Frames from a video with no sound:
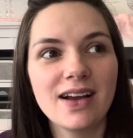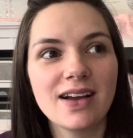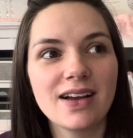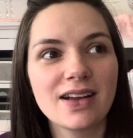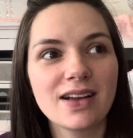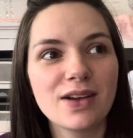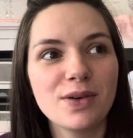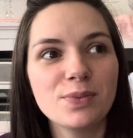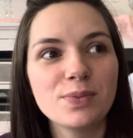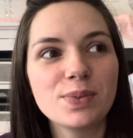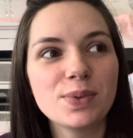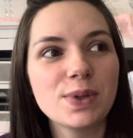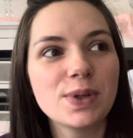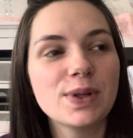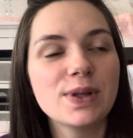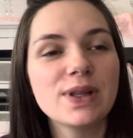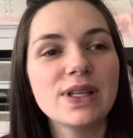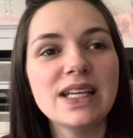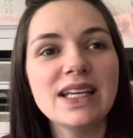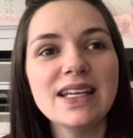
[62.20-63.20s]

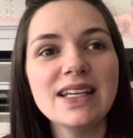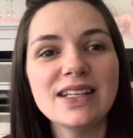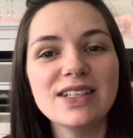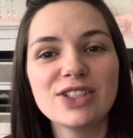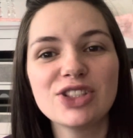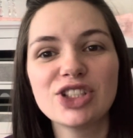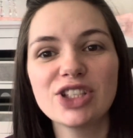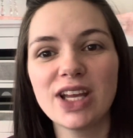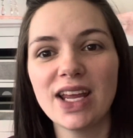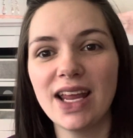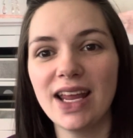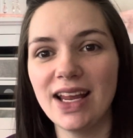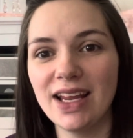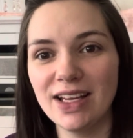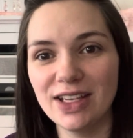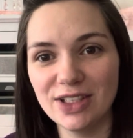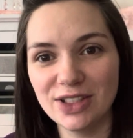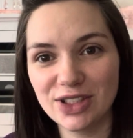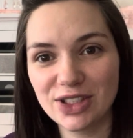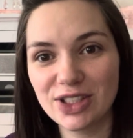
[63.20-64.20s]
complete
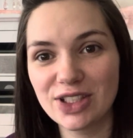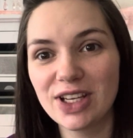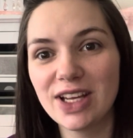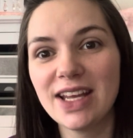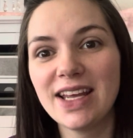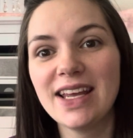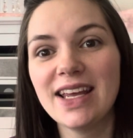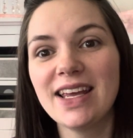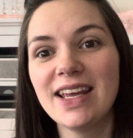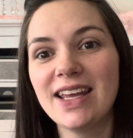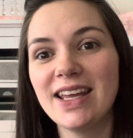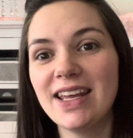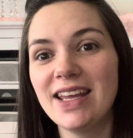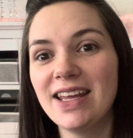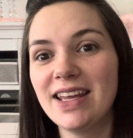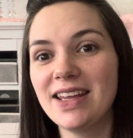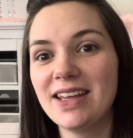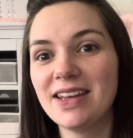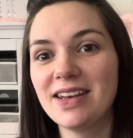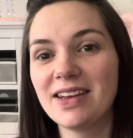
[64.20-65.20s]
change
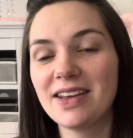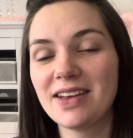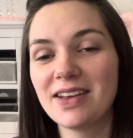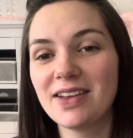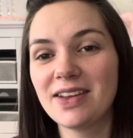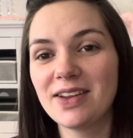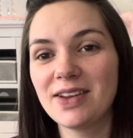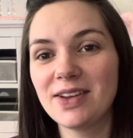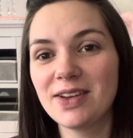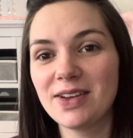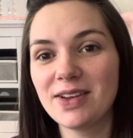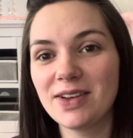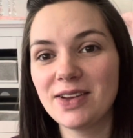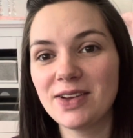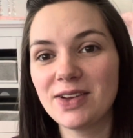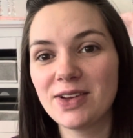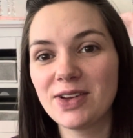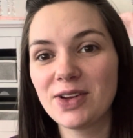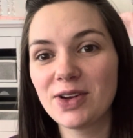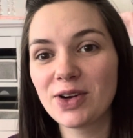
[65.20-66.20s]
in
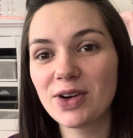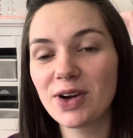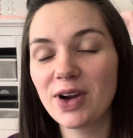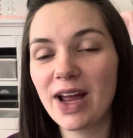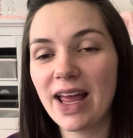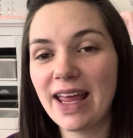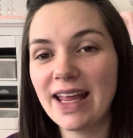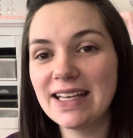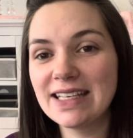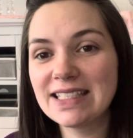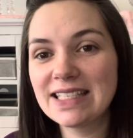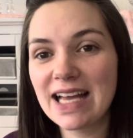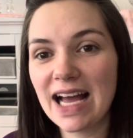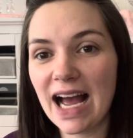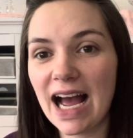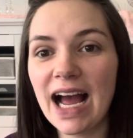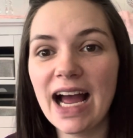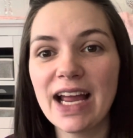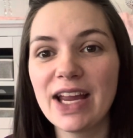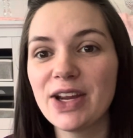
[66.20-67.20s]
your
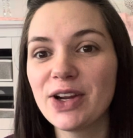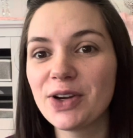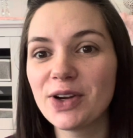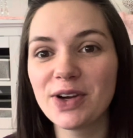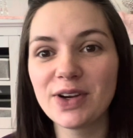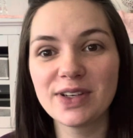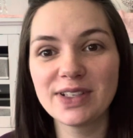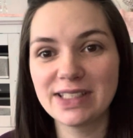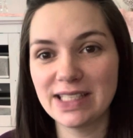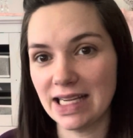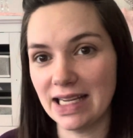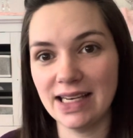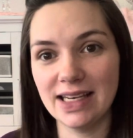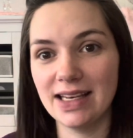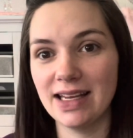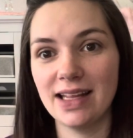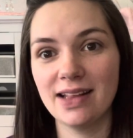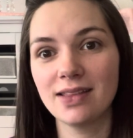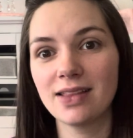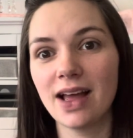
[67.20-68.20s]
entire
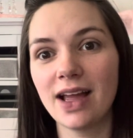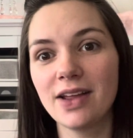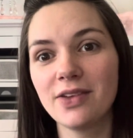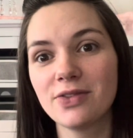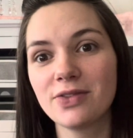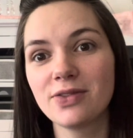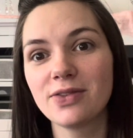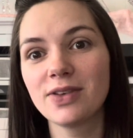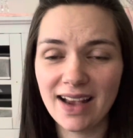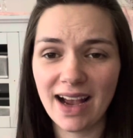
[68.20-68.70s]
day-to-day life.